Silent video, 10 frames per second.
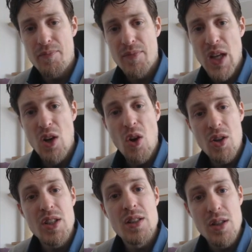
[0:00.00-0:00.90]

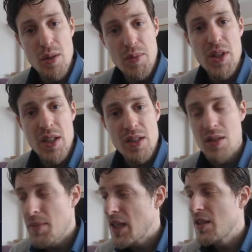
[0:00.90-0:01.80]
locked in the duplicants
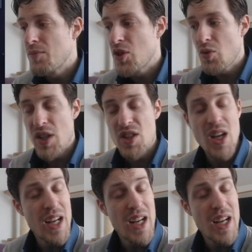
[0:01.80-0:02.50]
to make them stressed.